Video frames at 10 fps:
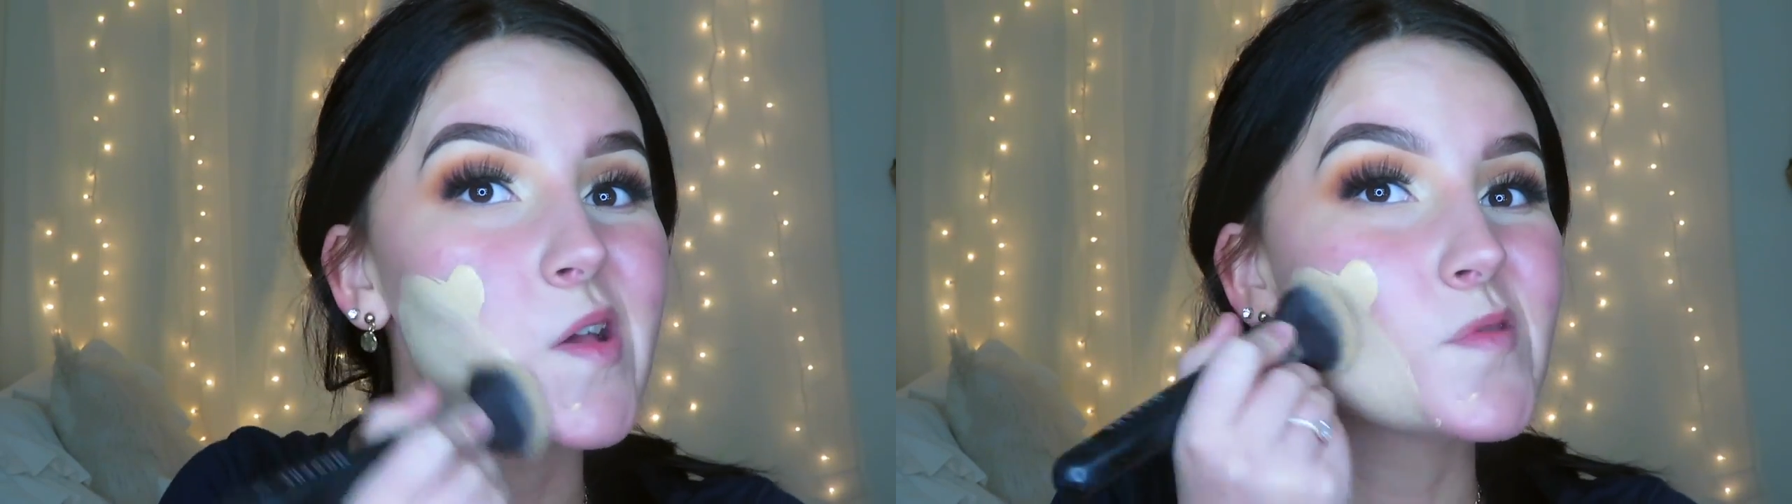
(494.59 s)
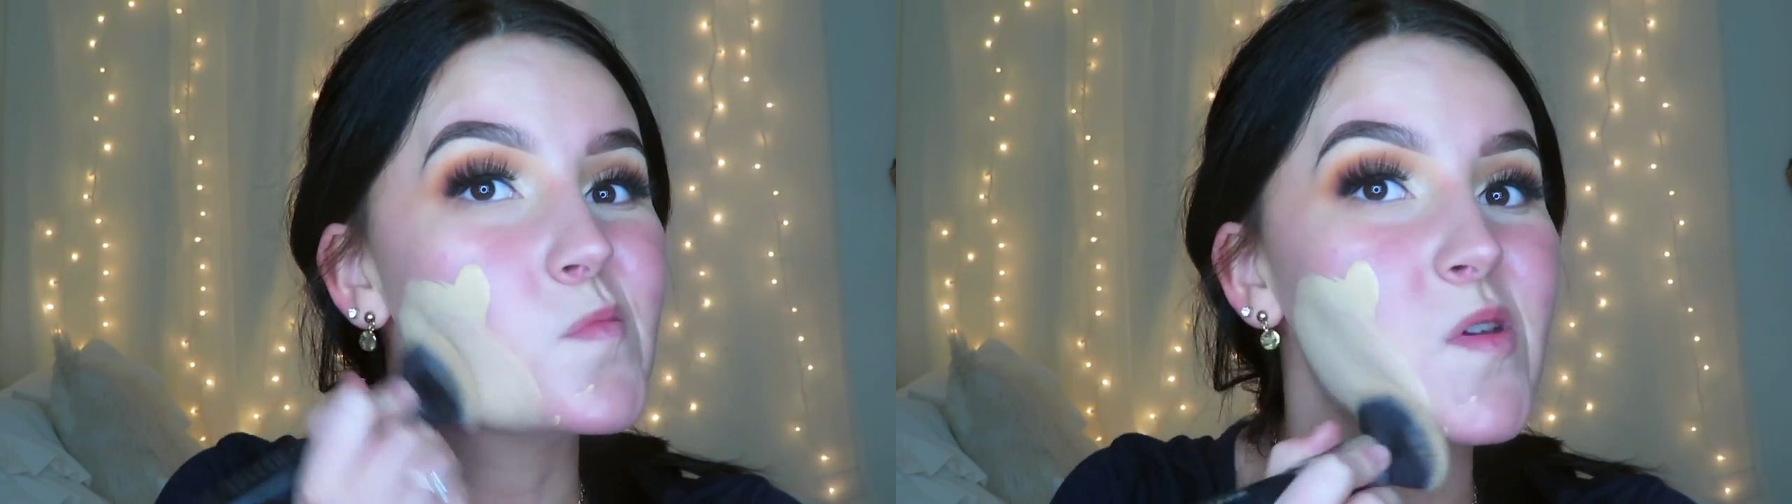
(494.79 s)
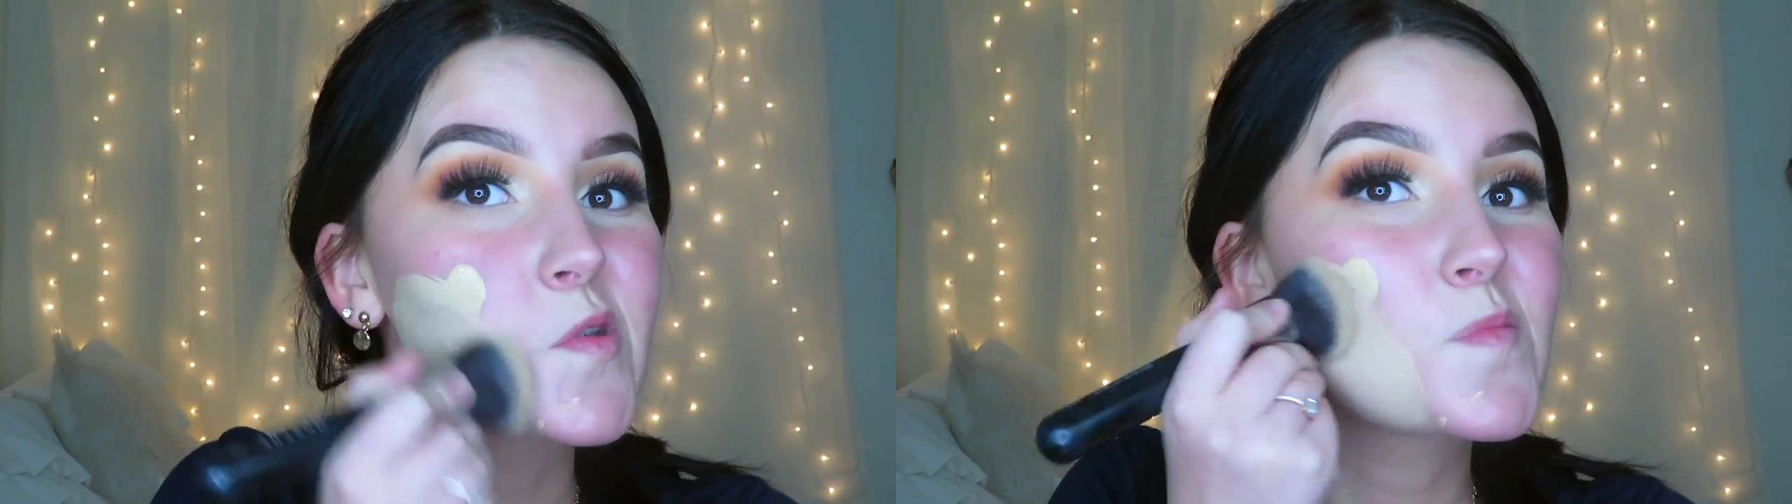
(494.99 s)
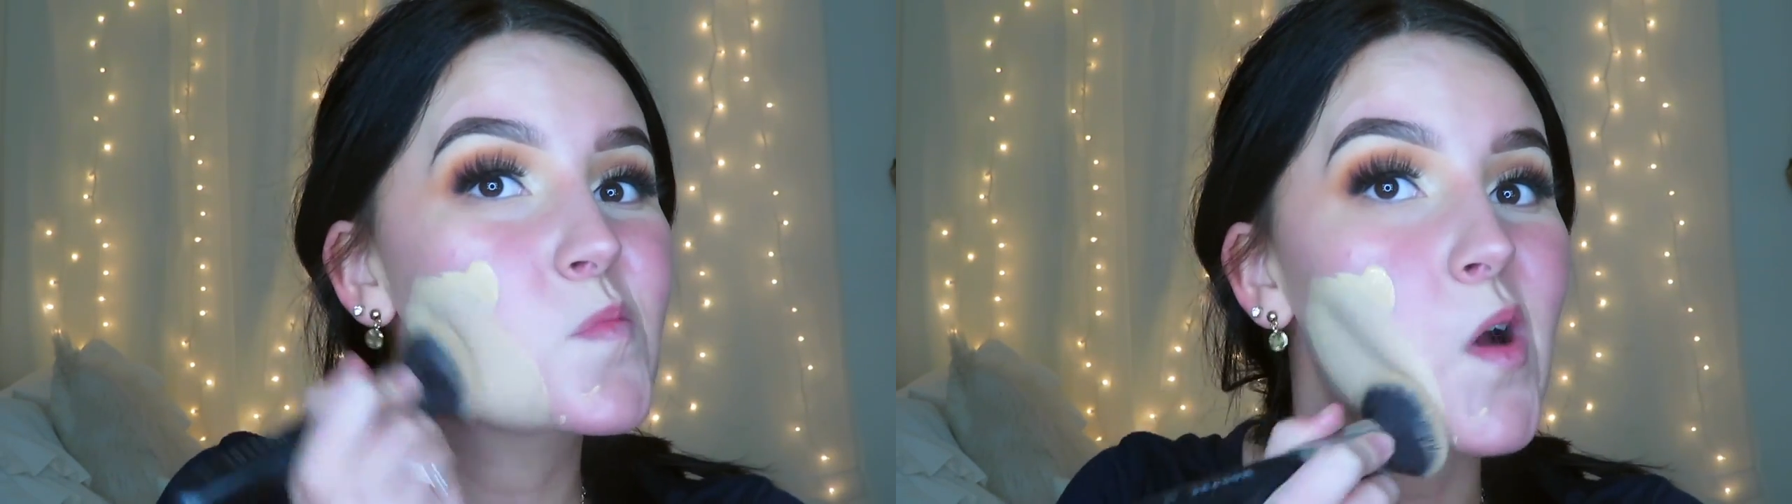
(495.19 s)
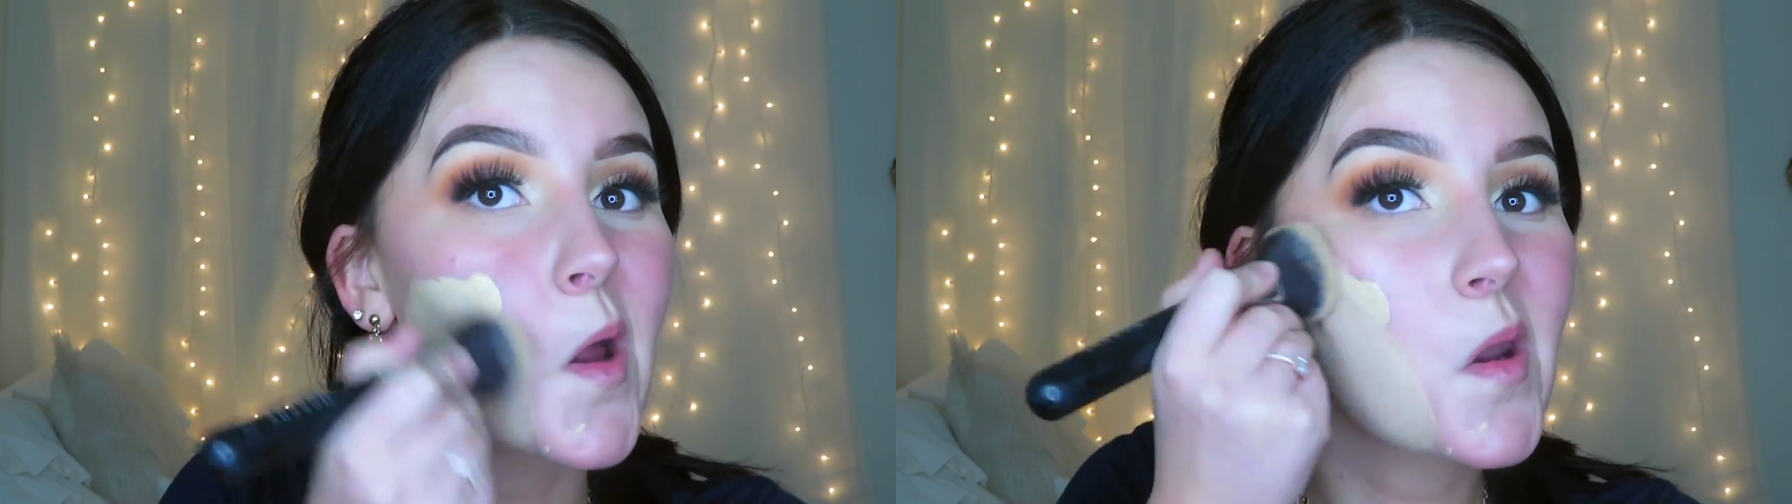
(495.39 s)
as much
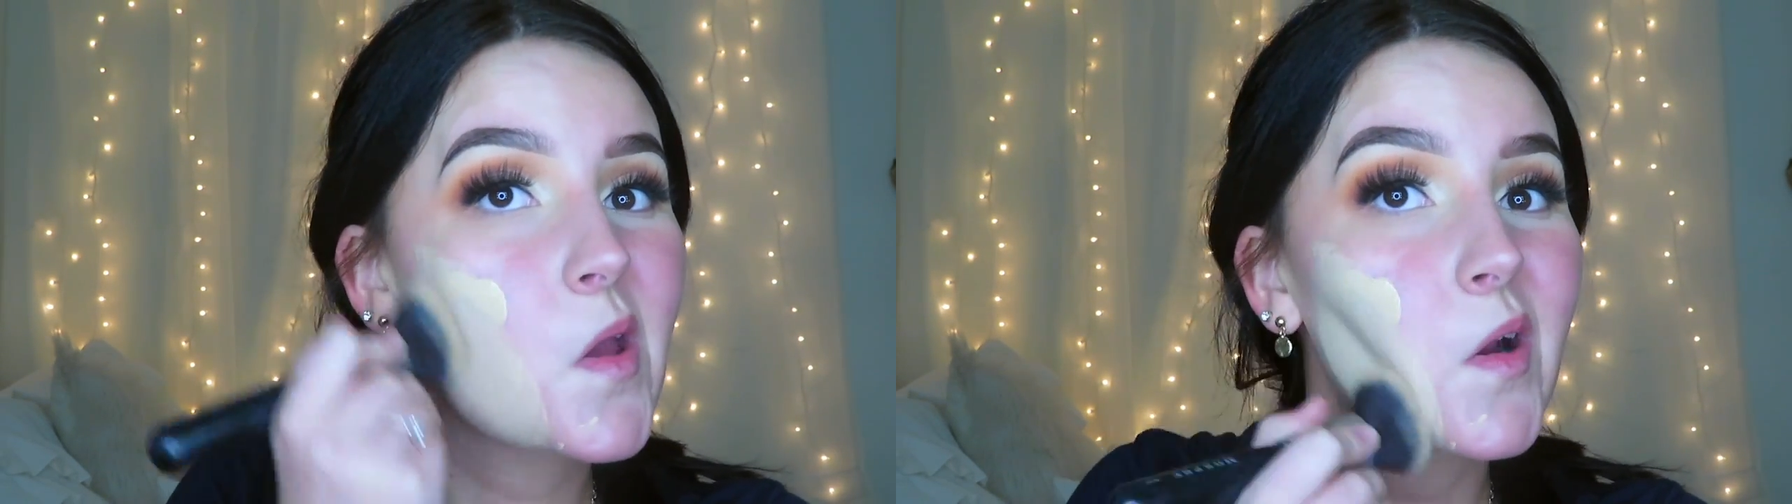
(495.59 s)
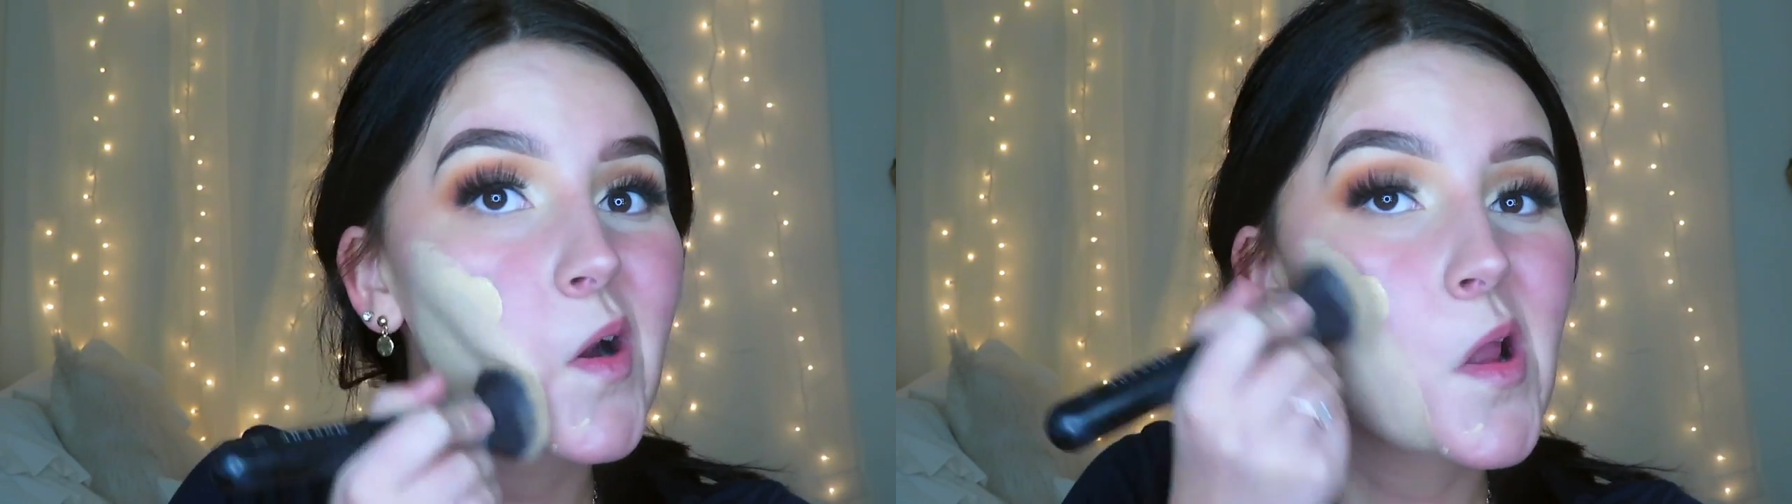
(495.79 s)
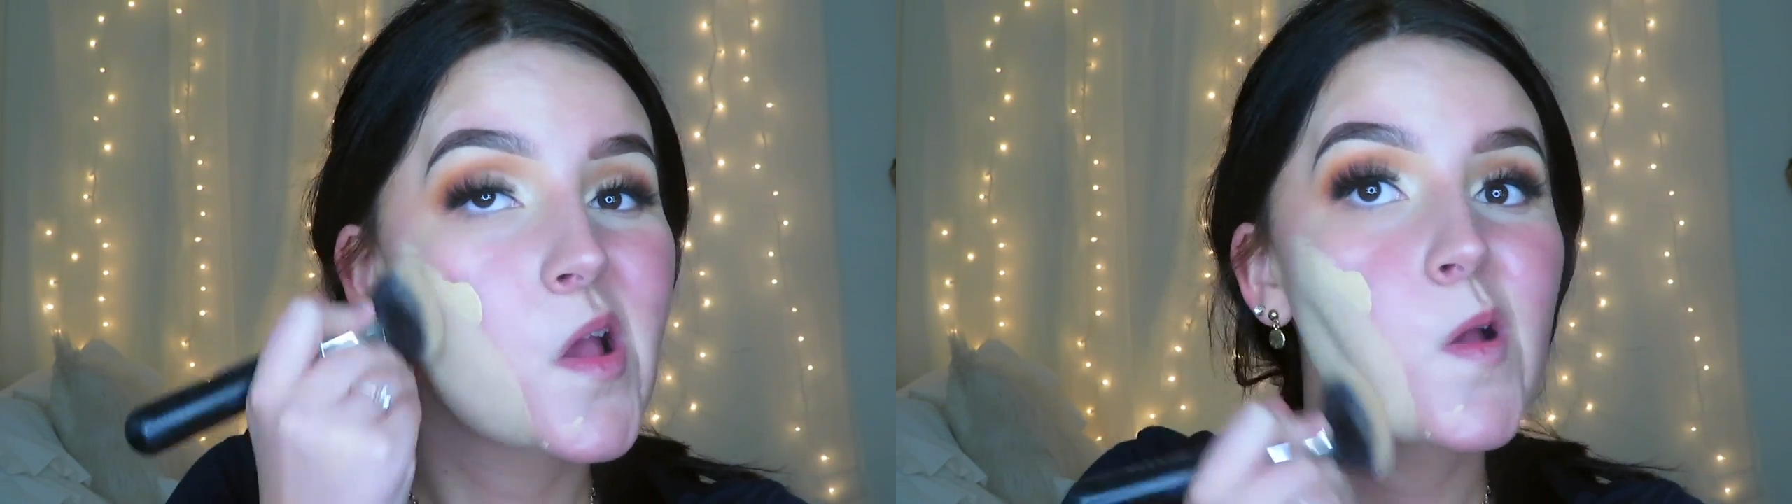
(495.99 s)
product